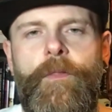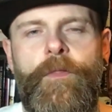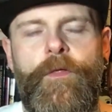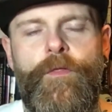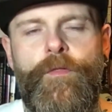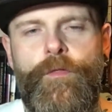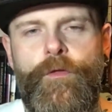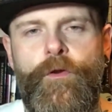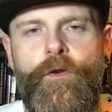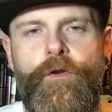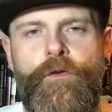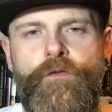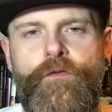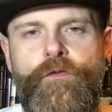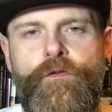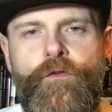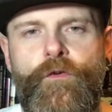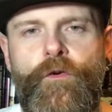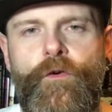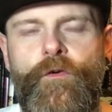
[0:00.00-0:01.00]
And the
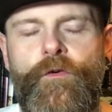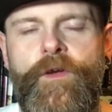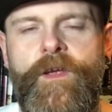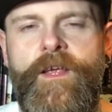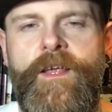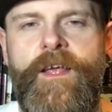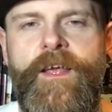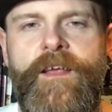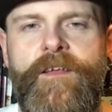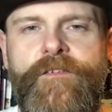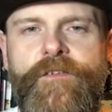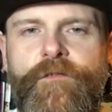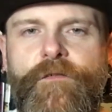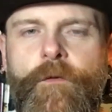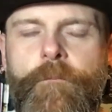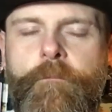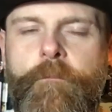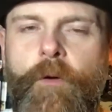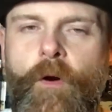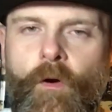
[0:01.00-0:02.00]
third story
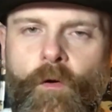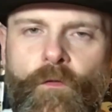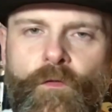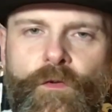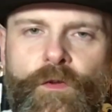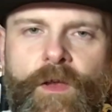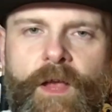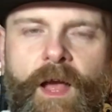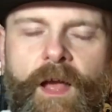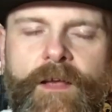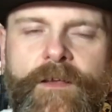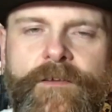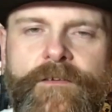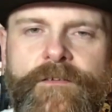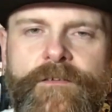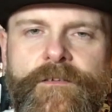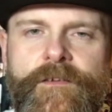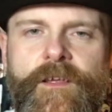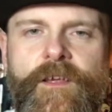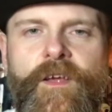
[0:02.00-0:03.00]
is of a
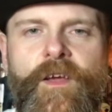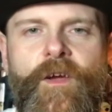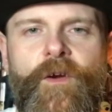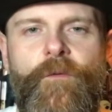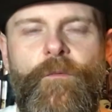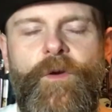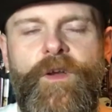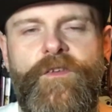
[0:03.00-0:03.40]
poltergeist